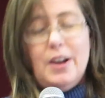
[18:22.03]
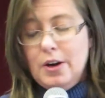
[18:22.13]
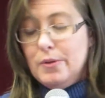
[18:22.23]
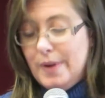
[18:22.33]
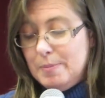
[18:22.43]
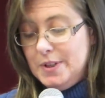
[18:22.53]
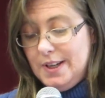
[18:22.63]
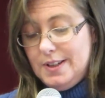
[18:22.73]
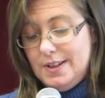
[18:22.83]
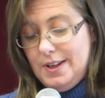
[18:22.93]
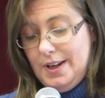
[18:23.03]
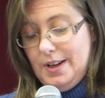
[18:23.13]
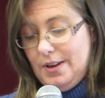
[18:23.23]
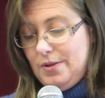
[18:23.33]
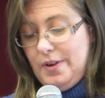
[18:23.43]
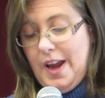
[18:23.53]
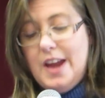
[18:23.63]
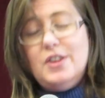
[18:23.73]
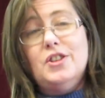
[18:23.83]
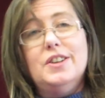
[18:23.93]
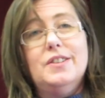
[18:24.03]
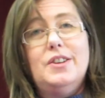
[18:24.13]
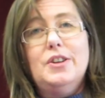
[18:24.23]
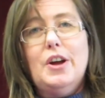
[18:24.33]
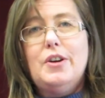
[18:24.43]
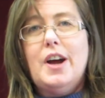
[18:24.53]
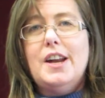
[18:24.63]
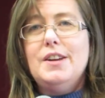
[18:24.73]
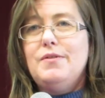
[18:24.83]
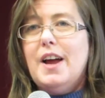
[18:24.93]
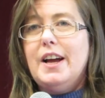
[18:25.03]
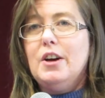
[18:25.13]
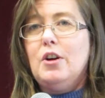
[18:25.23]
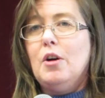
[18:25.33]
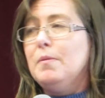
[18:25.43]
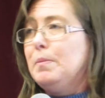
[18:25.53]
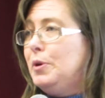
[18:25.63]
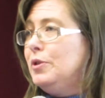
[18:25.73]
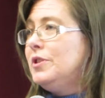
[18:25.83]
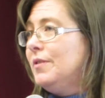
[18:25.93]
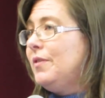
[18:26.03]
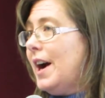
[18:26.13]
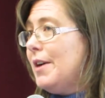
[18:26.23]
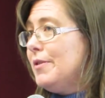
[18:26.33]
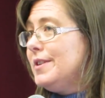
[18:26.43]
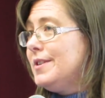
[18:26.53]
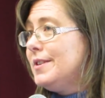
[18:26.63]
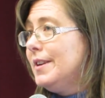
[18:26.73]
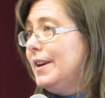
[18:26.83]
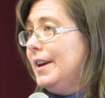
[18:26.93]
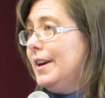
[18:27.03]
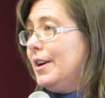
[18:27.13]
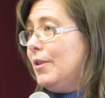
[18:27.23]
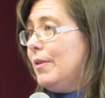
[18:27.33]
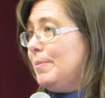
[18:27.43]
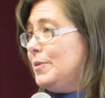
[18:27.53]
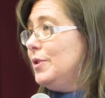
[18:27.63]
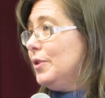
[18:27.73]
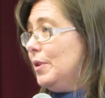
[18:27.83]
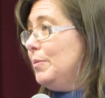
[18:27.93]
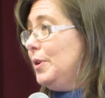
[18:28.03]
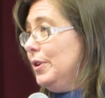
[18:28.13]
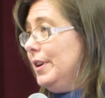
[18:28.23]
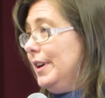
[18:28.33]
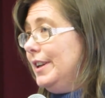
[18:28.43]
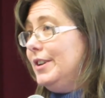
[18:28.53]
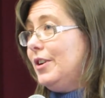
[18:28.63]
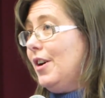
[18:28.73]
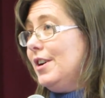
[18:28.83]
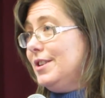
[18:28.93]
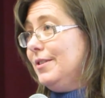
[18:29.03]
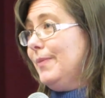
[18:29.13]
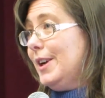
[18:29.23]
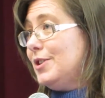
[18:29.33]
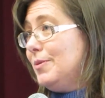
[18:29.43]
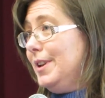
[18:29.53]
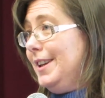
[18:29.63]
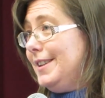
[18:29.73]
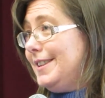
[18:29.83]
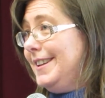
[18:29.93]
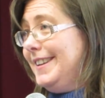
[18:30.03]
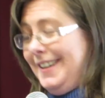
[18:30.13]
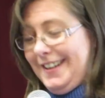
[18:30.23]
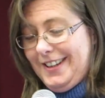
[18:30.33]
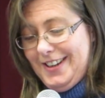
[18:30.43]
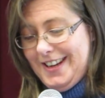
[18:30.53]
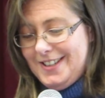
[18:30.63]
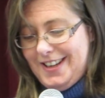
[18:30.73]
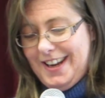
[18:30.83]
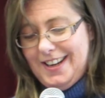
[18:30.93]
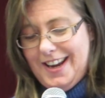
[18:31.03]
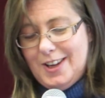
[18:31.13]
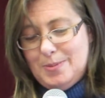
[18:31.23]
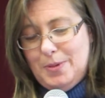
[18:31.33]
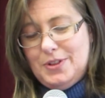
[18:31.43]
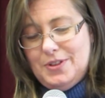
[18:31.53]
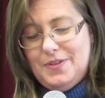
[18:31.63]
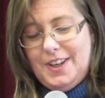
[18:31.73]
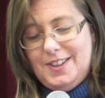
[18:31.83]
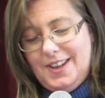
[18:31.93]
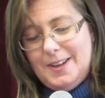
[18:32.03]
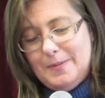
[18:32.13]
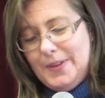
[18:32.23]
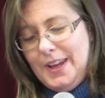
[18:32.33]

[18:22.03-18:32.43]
corrupted creation, you know, kind of like a computer virus corrupts your computer and you can't do much with it. You need to get an expert to fix it.